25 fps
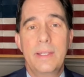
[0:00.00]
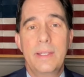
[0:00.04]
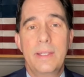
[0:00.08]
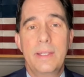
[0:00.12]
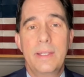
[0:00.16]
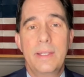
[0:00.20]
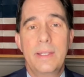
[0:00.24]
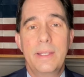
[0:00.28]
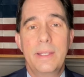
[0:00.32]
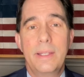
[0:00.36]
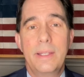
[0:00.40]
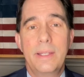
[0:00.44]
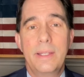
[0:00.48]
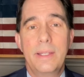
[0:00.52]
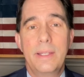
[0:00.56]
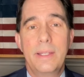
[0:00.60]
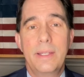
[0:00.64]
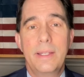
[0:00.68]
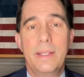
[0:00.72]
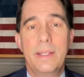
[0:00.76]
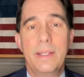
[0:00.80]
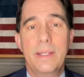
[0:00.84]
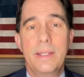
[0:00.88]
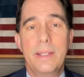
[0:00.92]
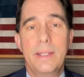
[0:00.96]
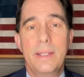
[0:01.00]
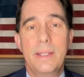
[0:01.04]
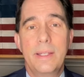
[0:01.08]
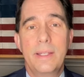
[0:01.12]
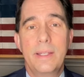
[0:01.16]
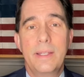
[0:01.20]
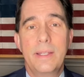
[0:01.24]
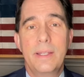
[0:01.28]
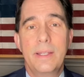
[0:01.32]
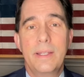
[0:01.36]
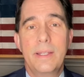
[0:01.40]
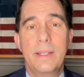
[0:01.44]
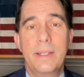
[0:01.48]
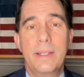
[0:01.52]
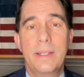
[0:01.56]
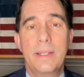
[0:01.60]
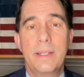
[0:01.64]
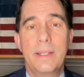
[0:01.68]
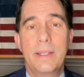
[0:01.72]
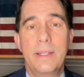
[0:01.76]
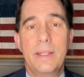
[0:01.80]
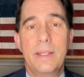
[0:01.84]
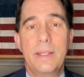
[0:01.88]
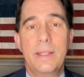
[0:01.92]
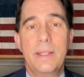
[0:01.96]

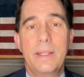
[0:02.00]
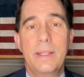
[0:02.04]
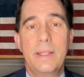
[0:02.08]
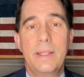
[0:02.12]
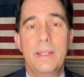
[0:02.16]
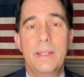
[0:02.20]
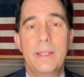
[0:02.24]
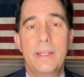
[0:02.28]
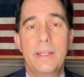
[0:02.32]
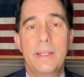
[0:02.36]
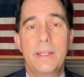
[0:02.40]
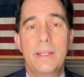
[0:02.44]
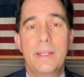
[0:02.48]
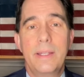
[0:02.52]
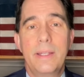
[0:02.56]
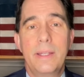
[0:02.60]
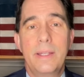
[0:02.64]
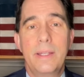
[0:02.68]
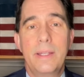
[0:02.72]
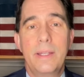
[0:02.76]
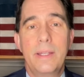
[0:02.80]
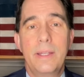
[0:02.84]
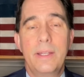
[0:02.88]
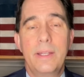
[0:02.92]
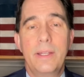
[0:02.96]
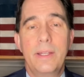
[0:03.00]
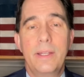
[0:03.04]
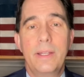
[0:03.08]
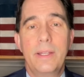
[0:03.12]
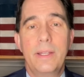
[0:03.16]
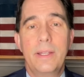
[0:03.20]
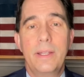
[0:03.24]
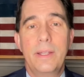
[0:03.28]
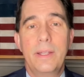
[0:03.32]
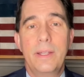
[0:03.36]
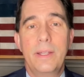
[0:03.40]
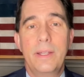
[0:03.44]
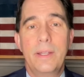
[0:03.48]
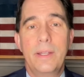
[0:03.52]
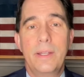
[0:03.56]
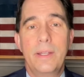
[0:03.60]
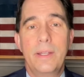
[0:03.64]
(not speaking)